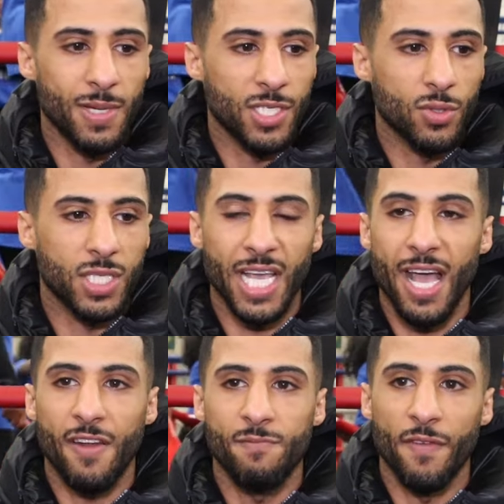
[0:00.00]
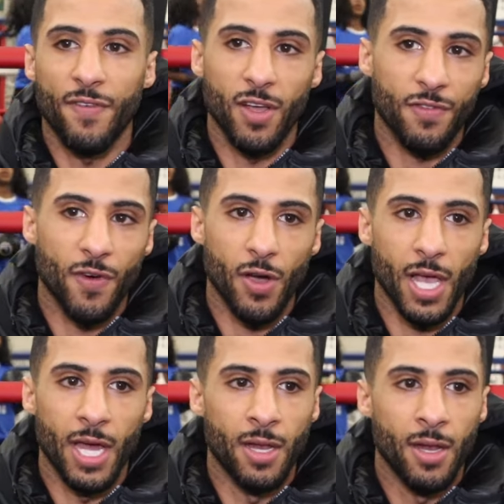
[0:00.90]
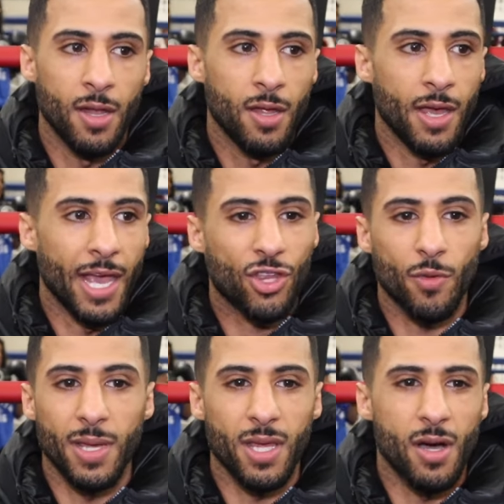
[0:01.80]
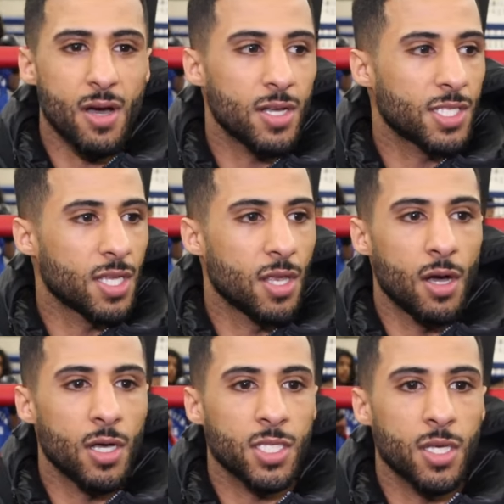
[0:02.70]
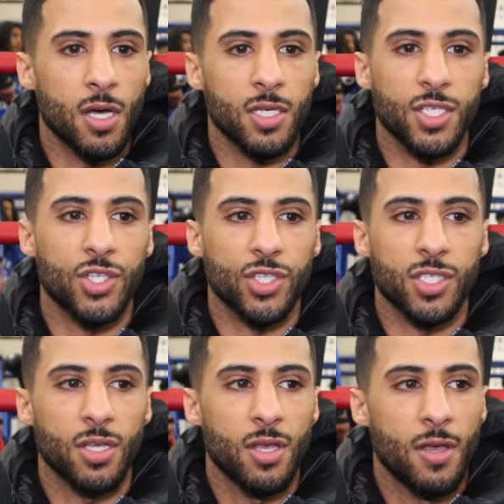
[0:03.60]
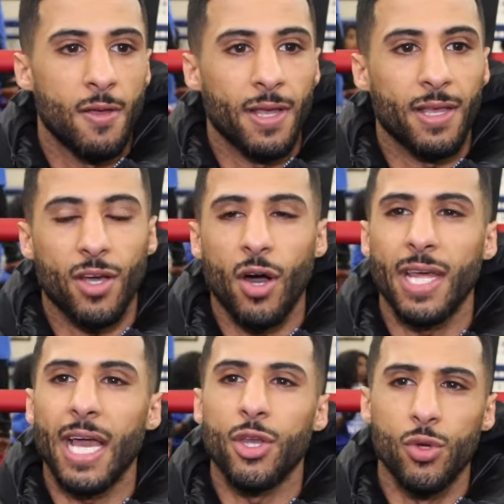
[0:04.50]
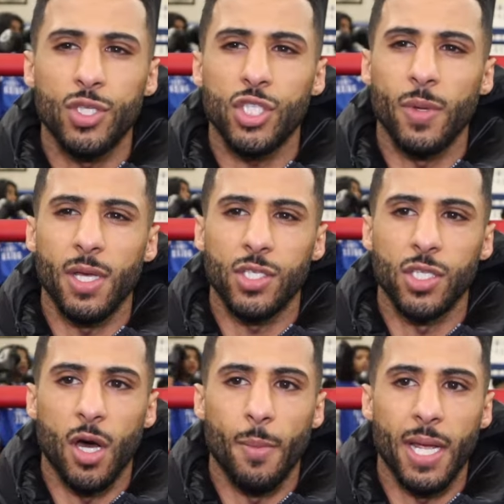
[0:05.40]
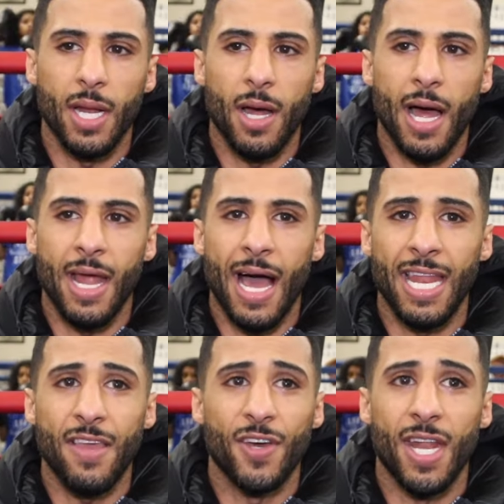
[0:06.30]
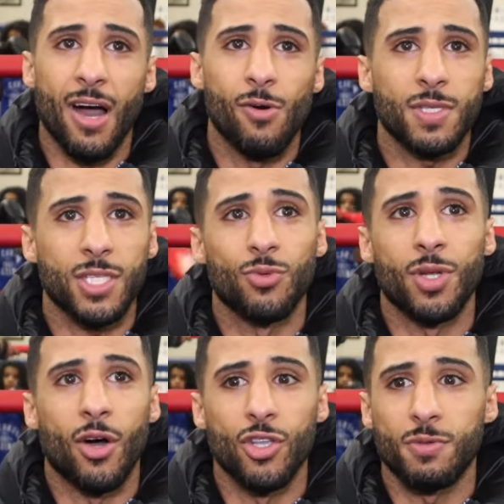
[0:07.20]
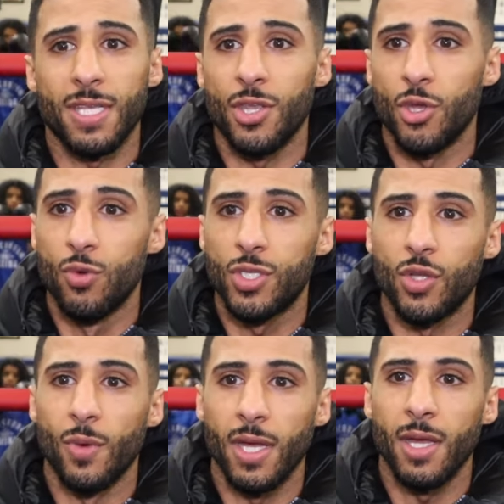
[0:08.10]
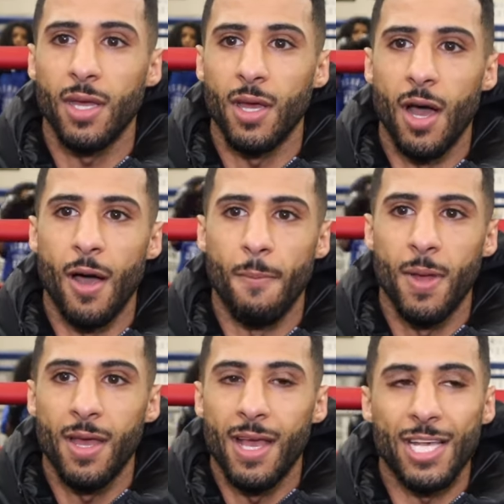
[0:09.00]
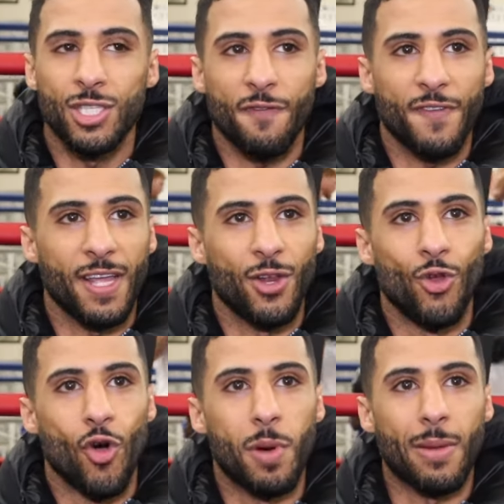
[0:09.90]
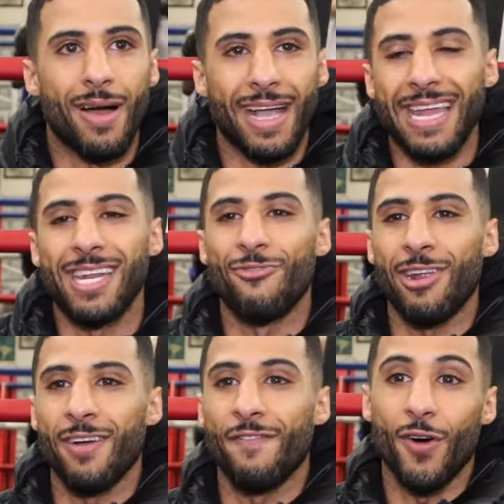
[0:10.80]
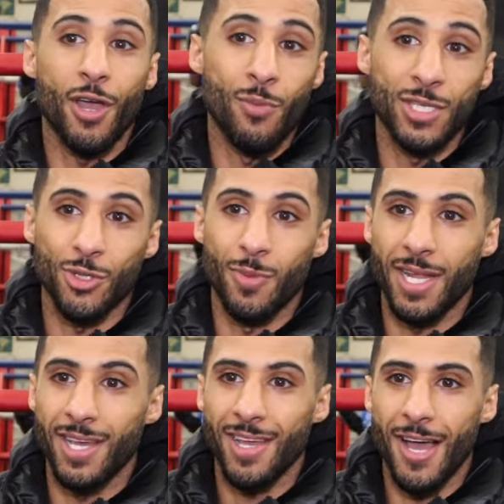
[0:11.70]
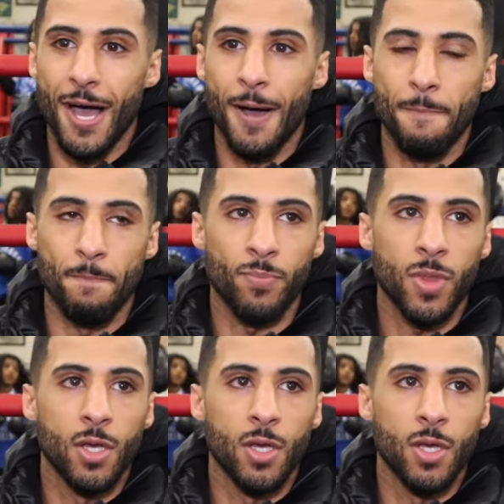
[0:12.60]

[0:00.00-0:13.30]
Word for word: being so scared for my first fight and it took me years and years and years to just kind of get used to it. Do you know what I mean? And, and even now, I'm still not 100% used to it. Um, there's nothing normal about getting in the ring and fighting with somebody. Um,